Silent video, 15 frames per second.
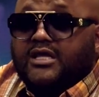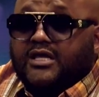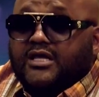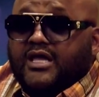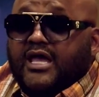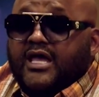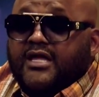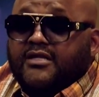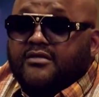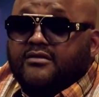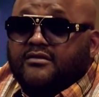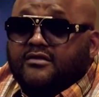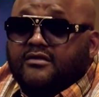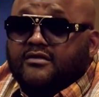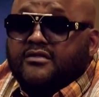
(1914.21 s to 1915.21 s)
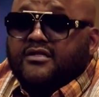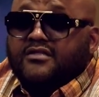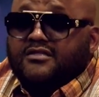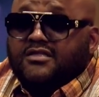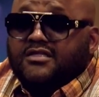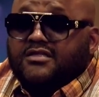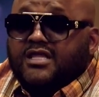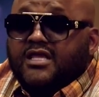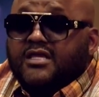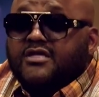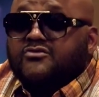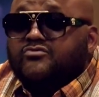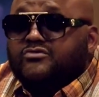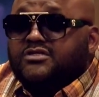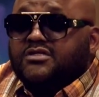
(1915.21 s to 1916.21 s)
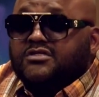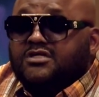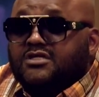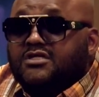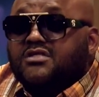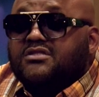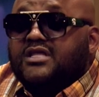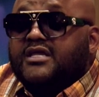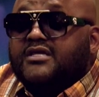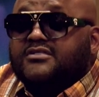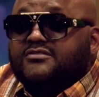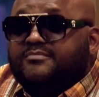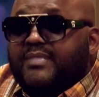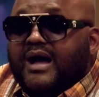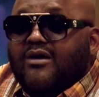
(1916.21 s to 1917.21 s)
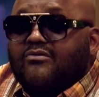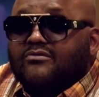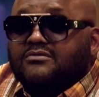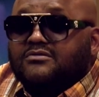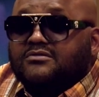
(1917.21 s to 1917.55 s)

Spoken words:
and the good thing is about